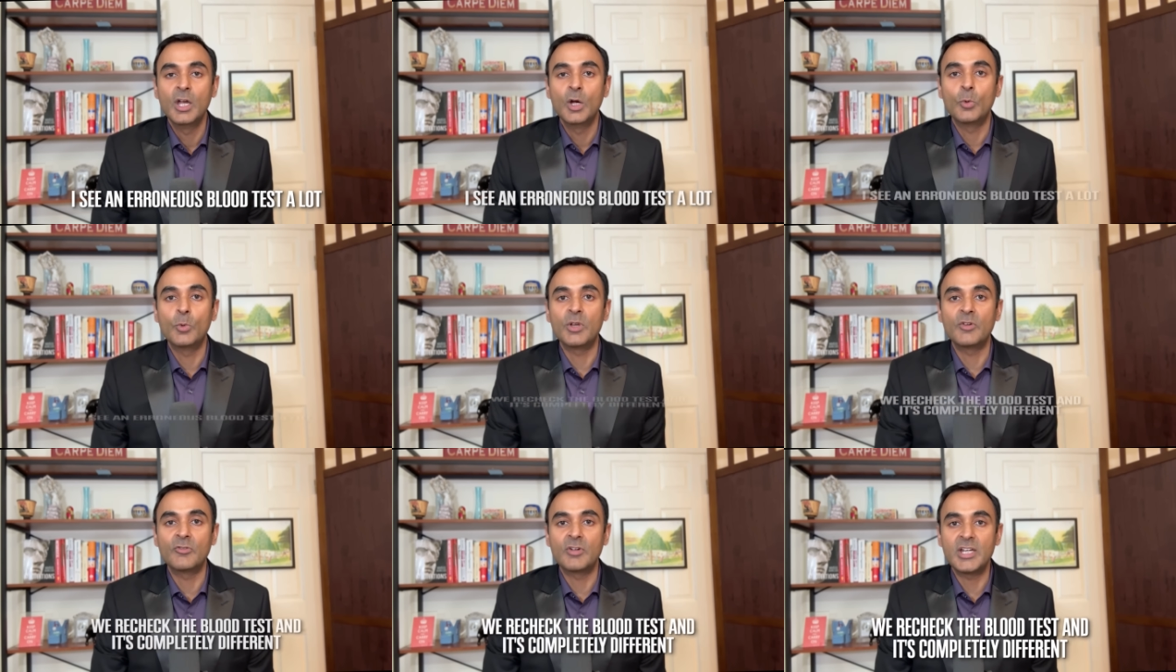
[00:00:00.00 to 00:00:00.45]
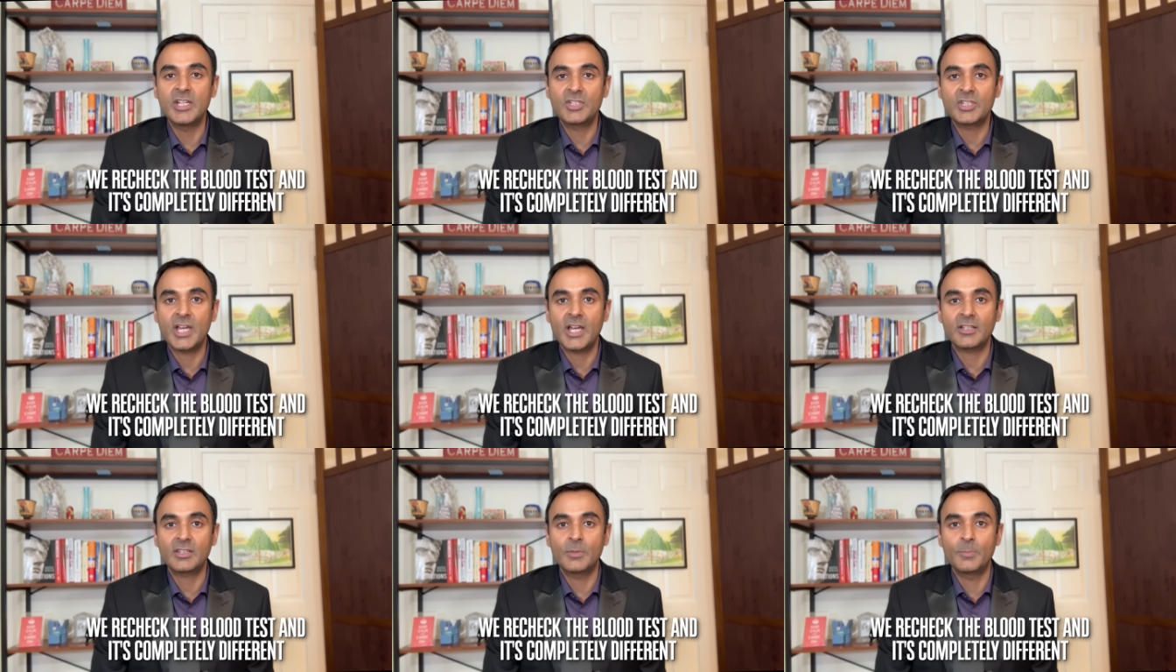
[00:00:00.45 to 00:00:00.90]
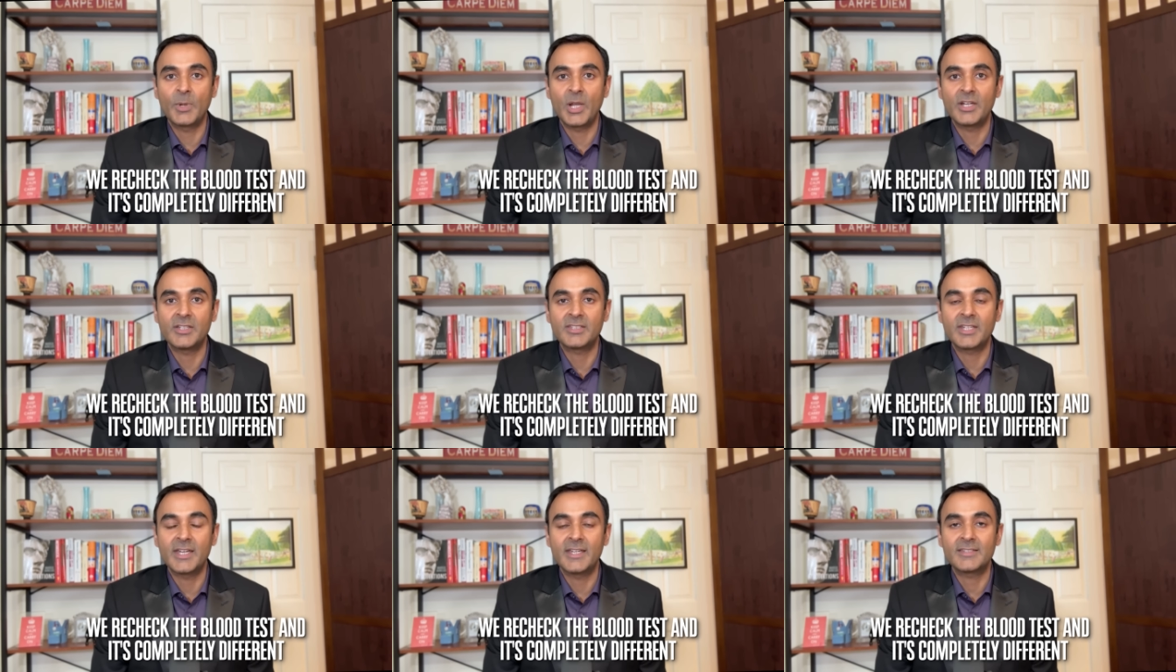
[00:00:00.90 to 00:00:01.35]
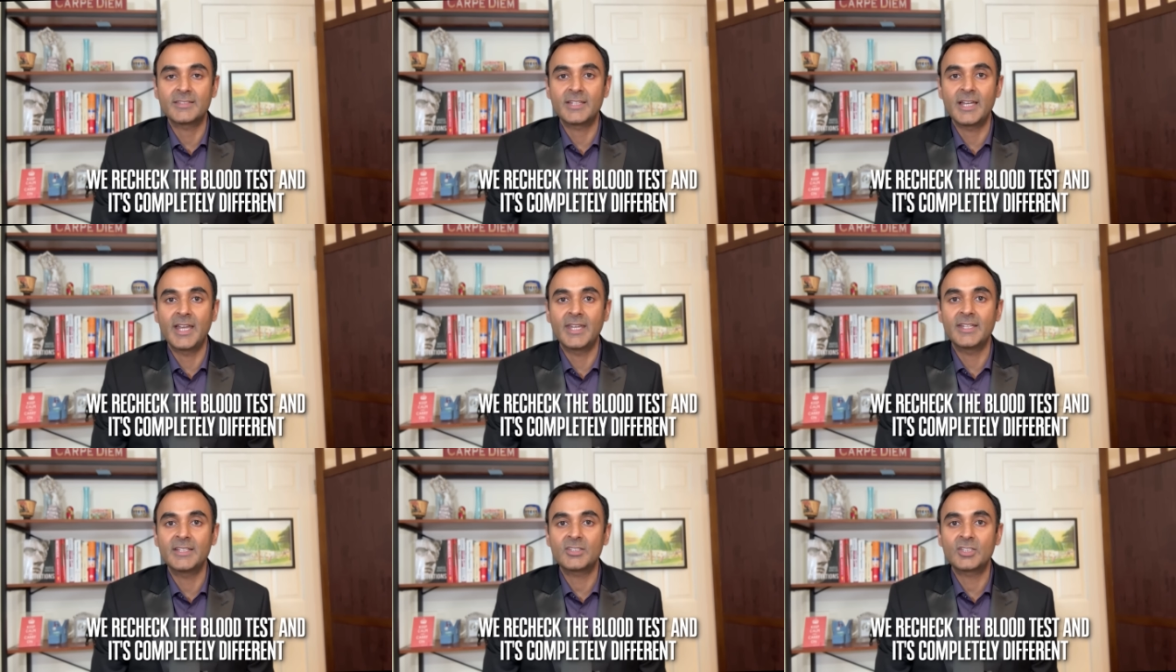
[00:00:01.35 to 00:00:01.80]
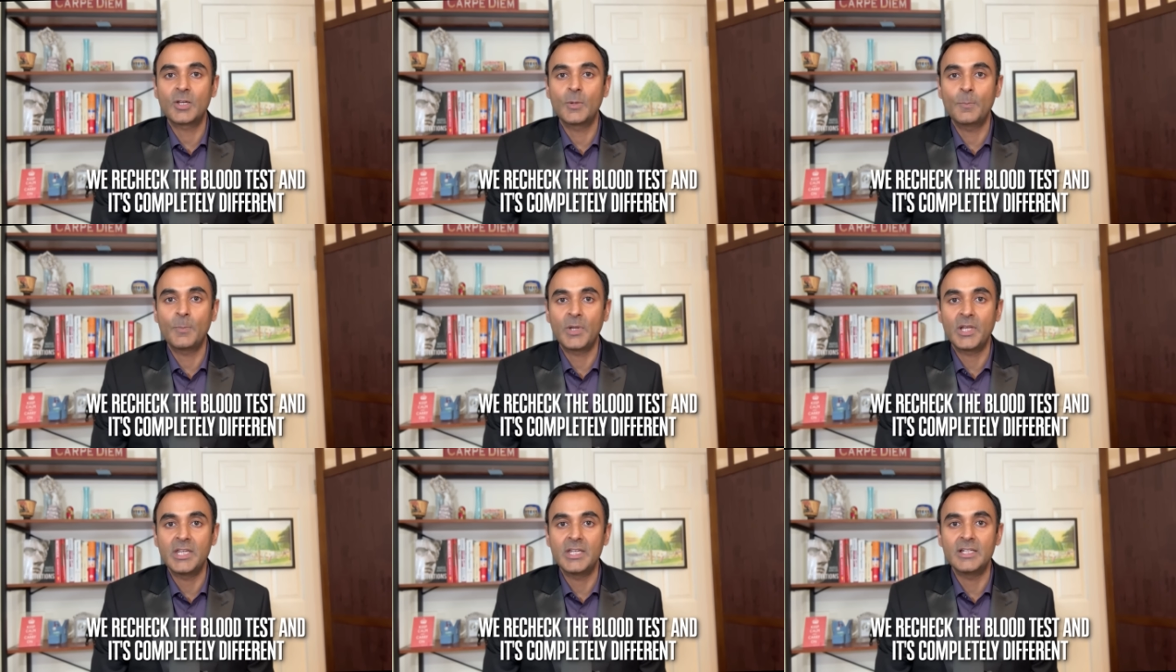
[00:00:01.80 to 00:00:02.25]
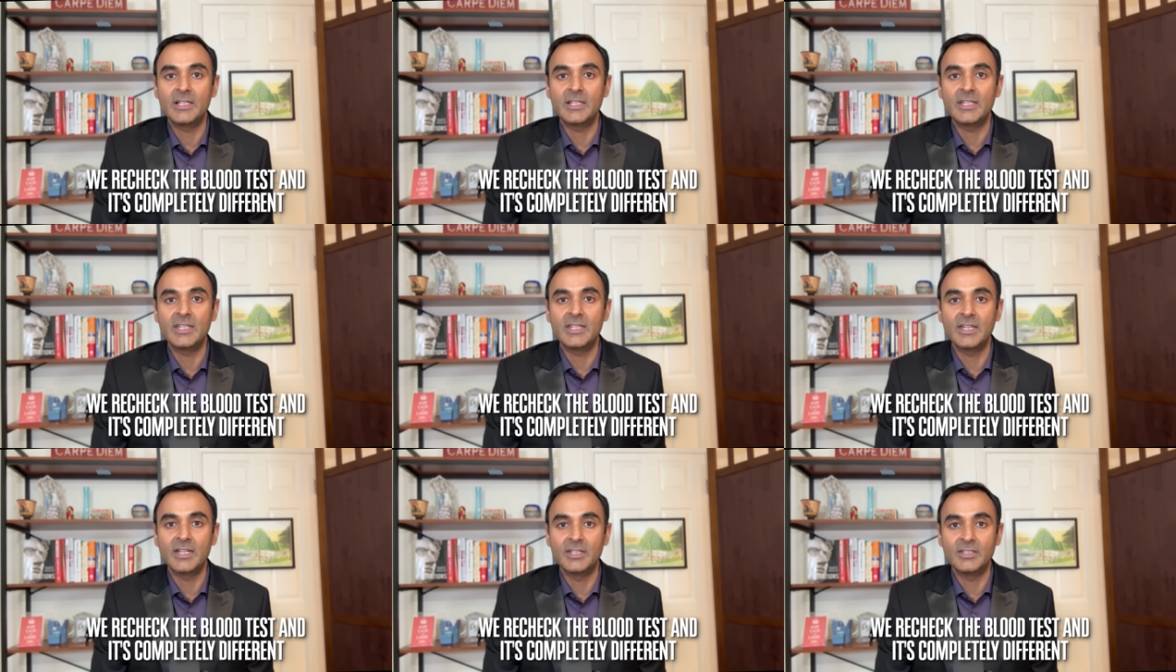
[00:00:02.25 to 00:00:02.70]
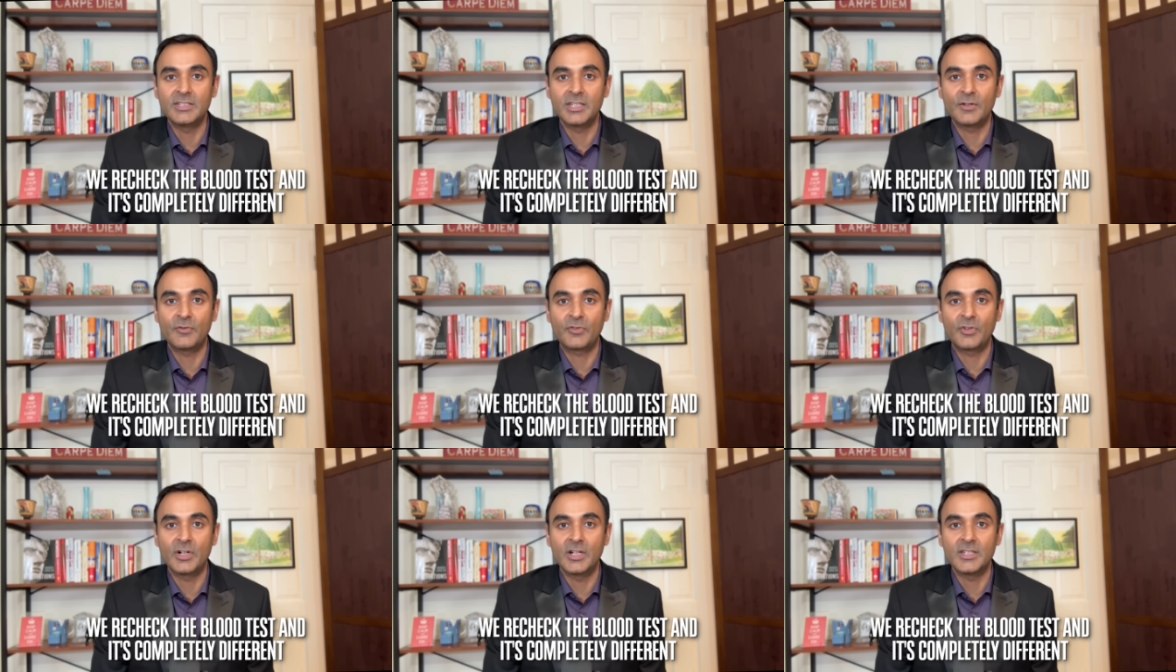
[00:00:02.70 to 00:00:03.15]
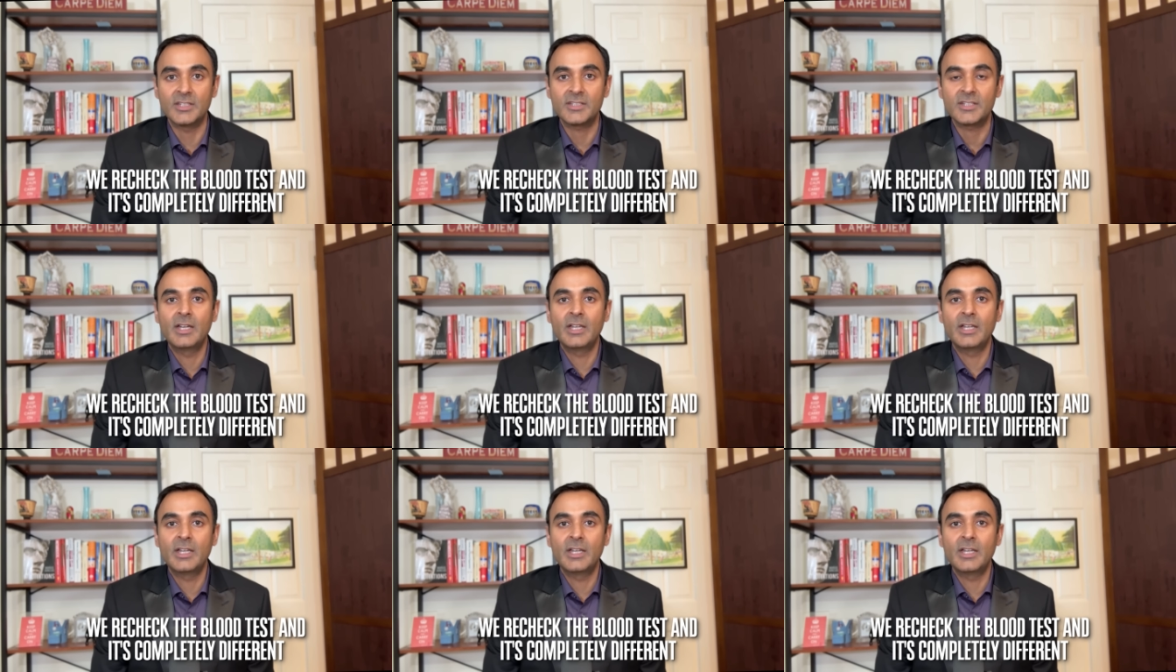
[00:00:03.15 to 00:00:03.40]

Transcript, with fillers: we recheck the blood test and it's completely different.